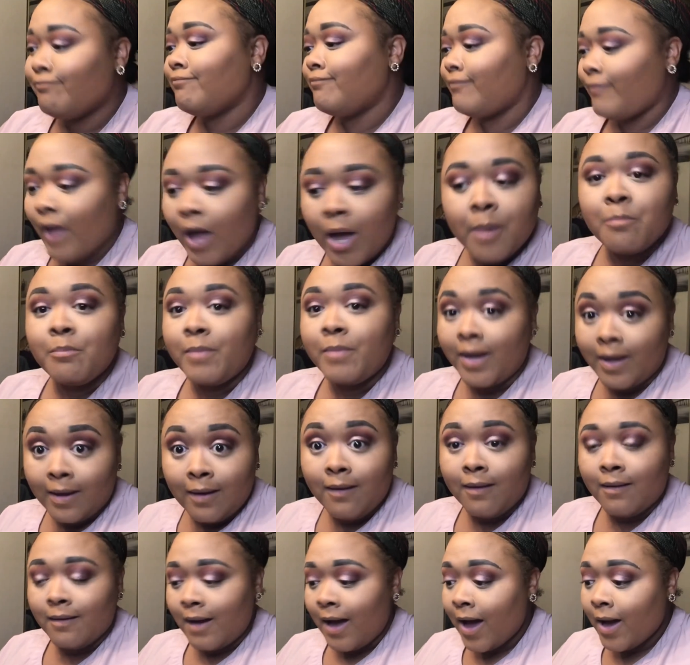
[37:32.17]
I
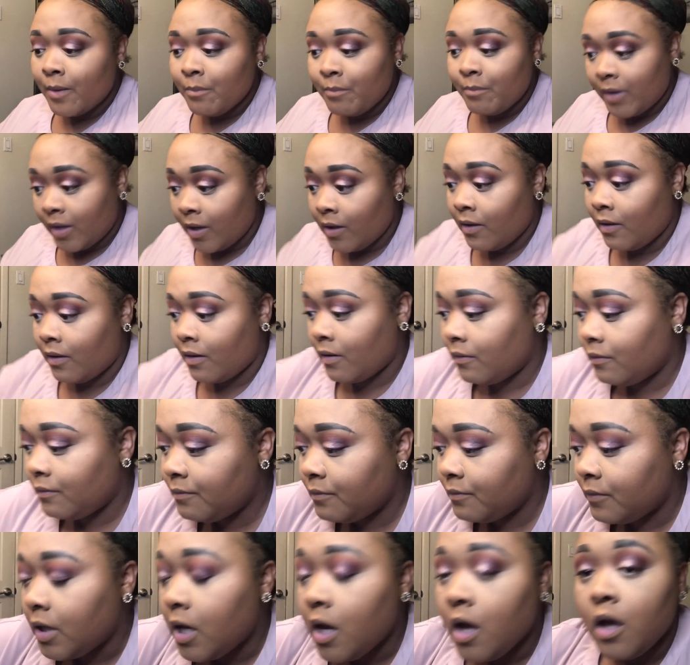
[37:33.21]
bake.
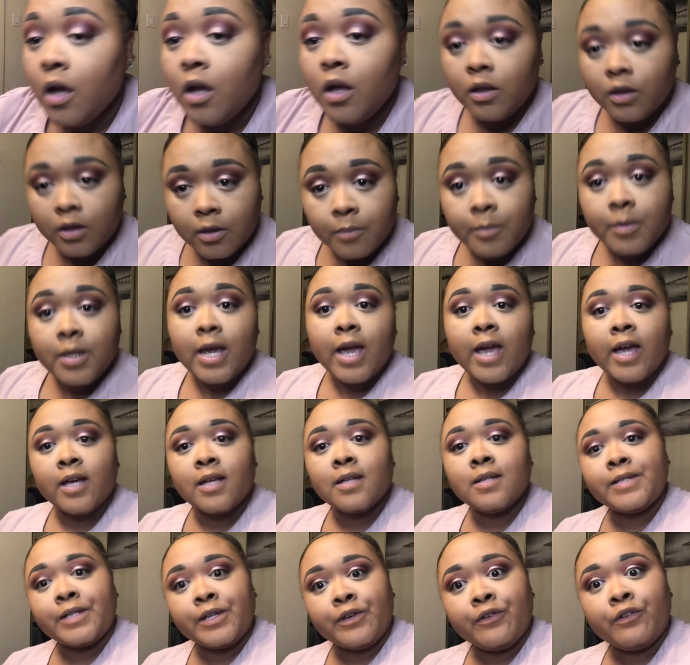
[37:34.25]
Let me ask
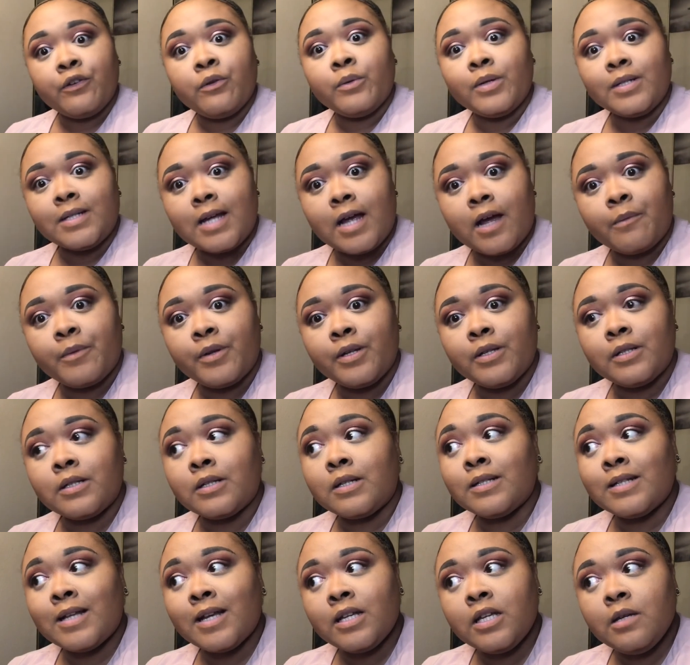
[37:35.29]
Siri what time it is
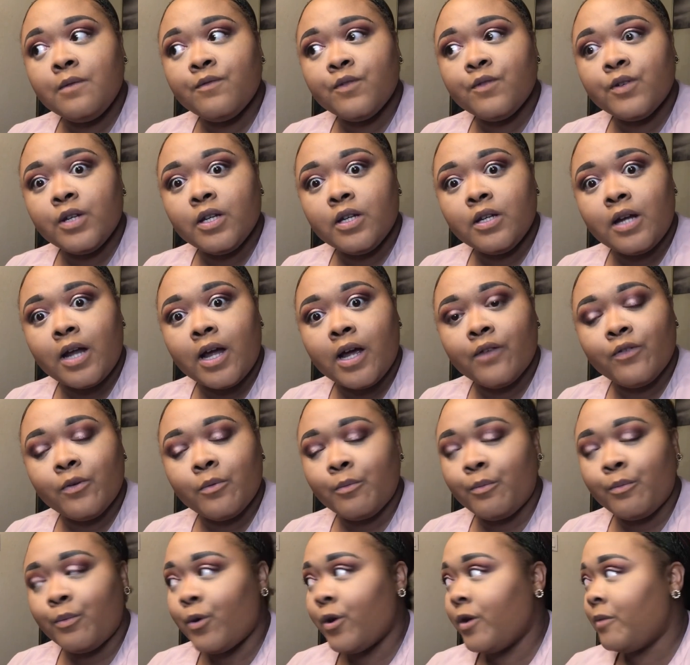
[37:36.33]
because I keep forgetting I have an
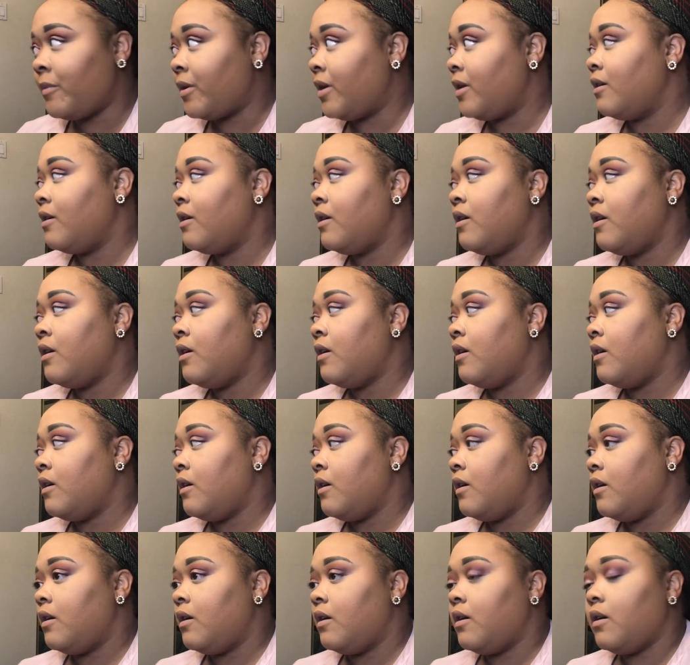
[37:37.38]
appointment.
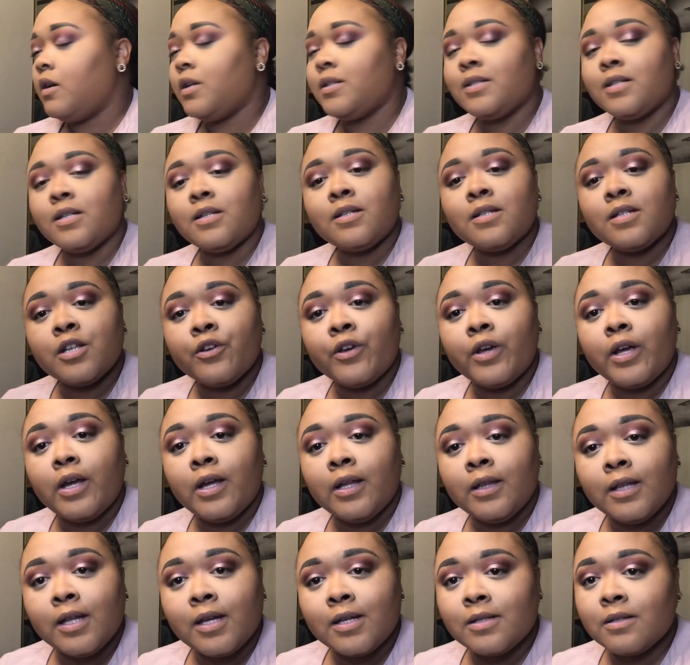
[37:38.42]
I said, Siri,
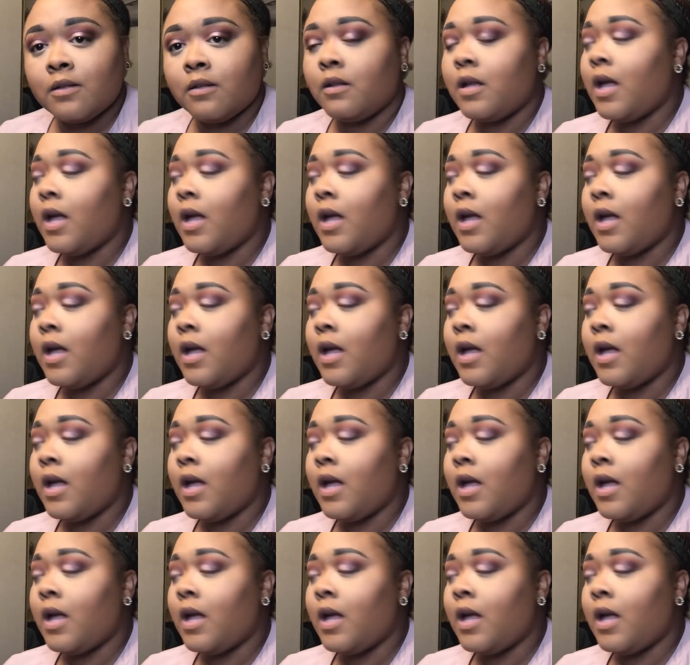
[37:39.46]
Alexa,